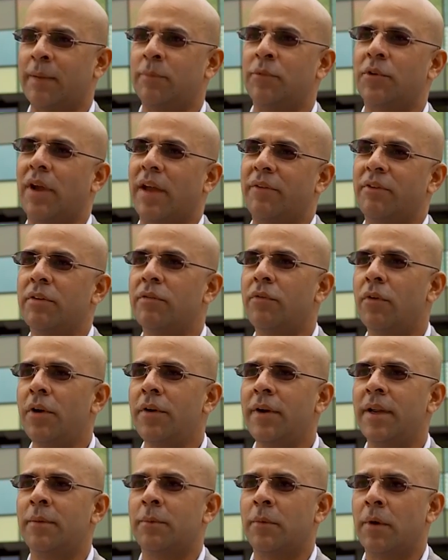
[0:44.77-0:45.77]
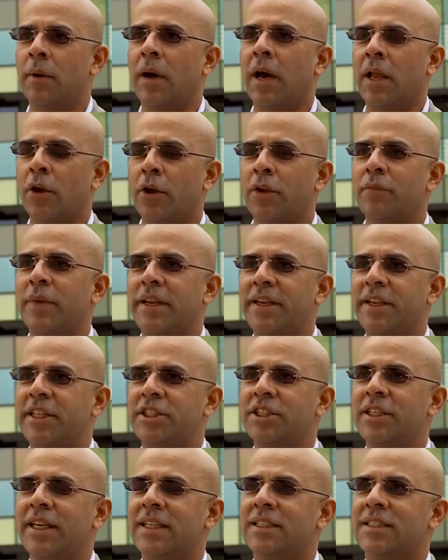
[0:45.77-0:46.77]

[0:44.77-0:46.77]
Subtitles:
I'm driving for in a lot of my teaching,